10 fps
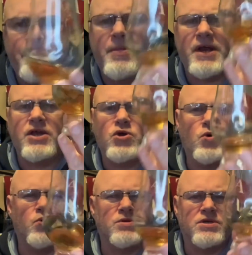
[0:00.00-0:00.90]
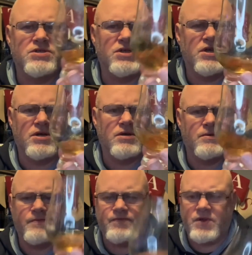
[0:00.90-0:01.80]
bright goldenness here,
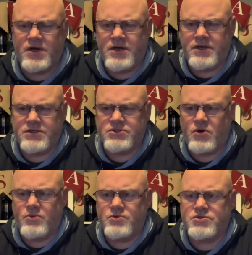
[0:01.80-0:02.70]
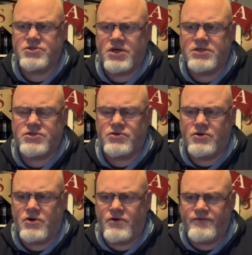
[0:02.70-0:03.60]
and there's almost that sort
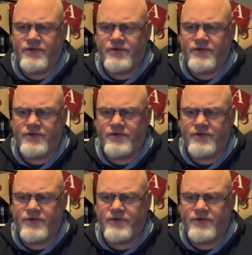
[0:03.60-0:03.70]
of